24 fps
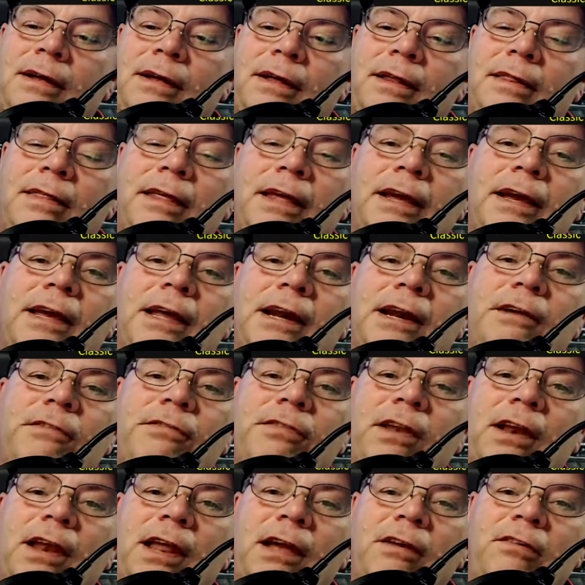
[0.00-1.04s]
Thinking of the
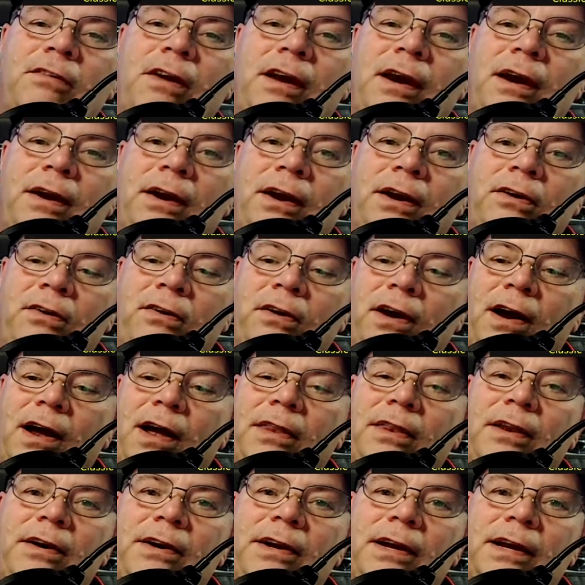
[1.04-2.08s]
legendary Tron.
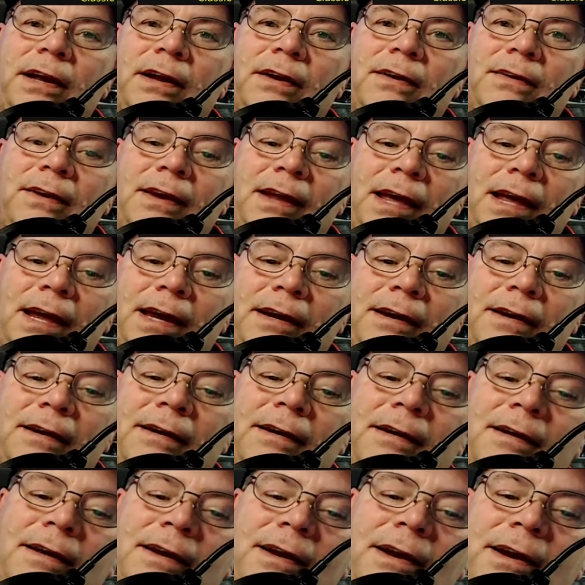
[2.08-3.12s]
There you go, Nate.
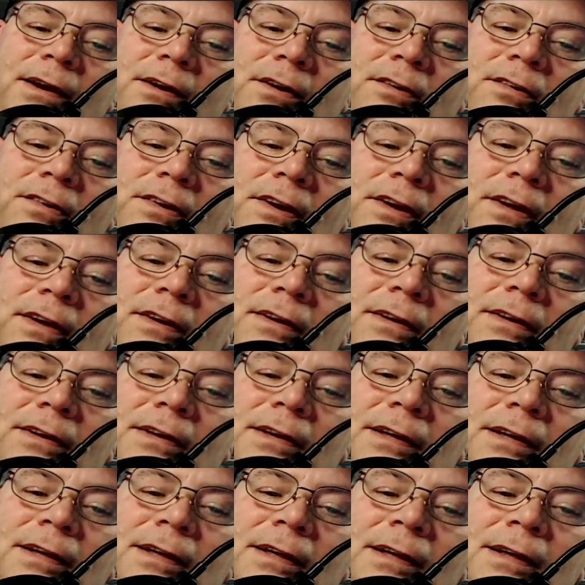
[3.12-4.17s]
Here's your
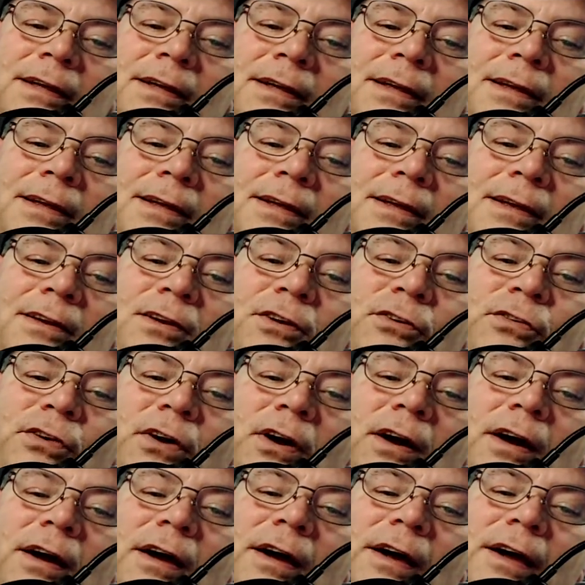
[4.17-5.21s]

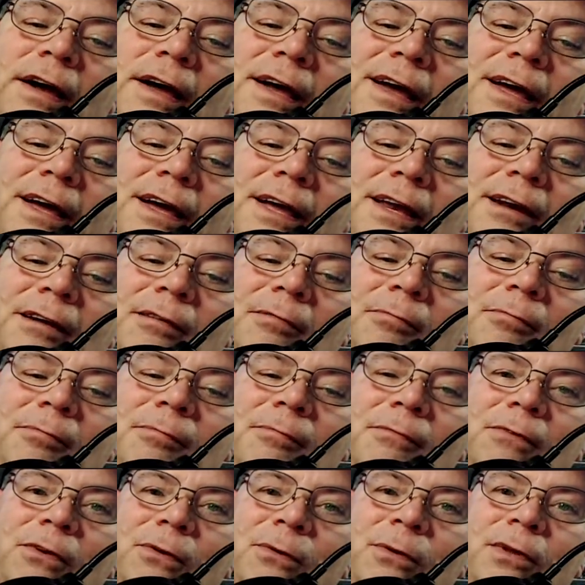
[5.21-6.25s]
Tron
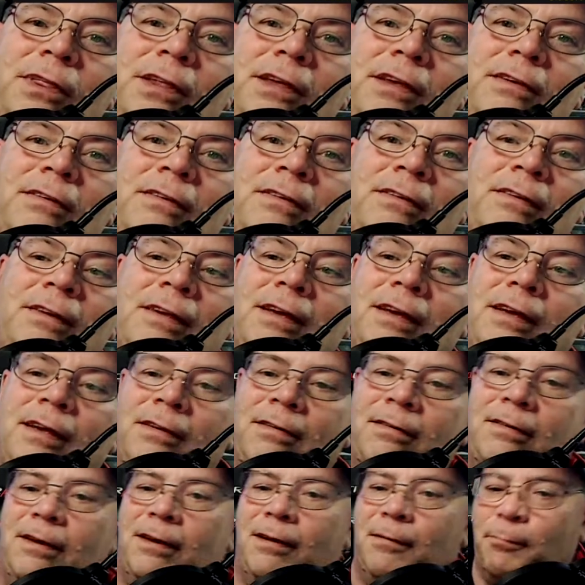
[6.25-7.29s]
with his
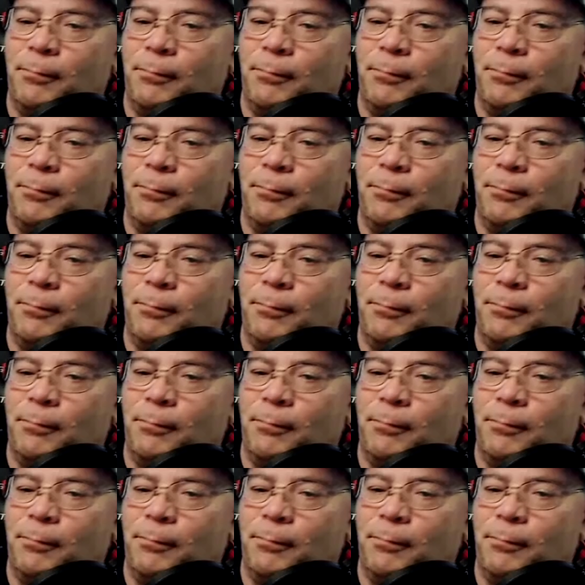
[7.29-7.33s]
disc.